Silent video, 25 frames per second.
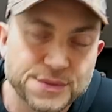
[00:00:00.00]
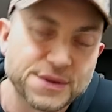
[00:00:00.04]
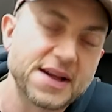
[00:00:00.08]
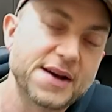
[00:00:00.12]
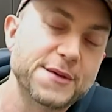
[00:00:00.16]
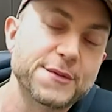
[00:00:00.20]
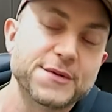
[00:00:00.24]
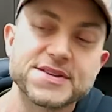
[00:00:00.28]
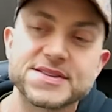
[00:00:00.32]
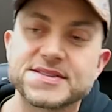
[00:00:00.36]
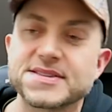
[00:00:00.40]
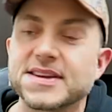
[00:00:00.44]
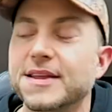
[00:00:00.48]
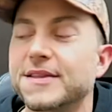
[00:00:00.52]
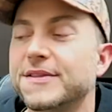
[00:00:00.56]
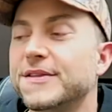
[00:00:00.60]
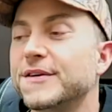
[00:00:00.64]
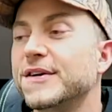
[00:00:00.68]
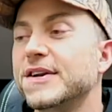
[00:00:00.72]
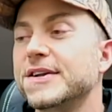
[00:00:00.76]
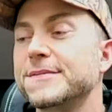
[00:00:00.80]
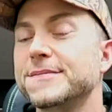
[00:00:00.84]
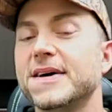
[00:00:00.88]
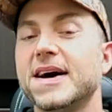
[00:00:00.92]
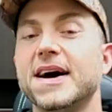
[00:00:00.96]
Well, I wouldn't say
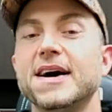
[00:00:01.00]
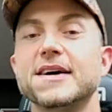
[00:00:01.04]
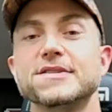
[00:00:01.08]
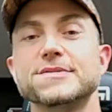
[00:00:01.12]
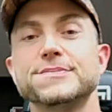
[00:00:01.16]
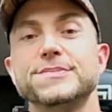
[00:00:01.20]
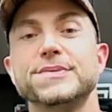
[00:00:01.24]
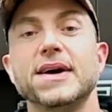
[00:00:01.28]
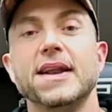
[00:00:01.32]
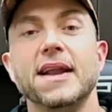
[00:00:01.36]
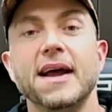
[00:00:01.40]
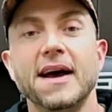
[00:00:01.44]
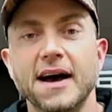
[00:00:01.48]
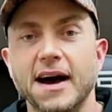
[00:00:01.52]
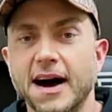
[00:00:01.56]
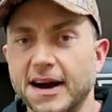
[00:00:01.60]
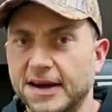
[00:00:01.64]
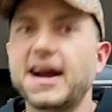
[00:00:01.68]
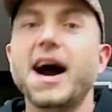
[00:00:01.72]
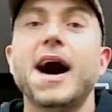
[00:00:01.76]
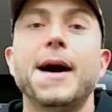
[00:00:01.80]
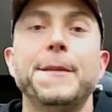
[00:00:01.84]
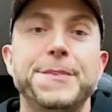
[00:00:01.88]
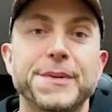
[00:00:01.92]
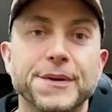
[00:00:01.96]
30 miles, but a
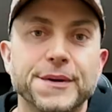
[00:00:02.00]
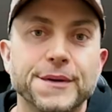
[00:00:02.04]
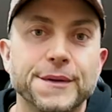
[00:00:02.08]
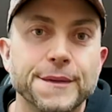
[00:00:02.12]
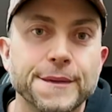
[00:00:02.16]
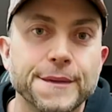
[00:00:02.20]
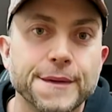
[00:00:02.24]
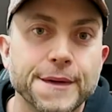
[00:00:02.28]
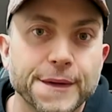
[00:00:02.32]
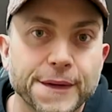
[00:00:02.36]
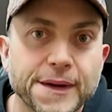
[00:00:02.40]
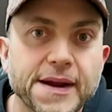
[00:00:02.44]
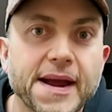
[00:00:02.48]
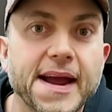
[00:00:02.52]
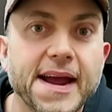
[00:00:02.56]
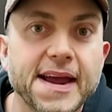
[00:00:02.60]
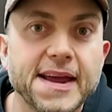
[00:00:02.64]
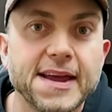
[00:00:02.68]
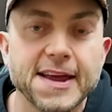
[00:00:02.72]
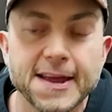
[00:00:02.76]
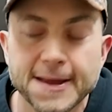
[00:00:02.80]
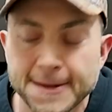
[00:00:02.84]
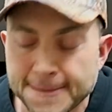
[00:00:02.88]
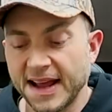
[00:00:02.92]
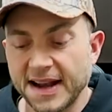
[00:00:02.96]
couple, okay?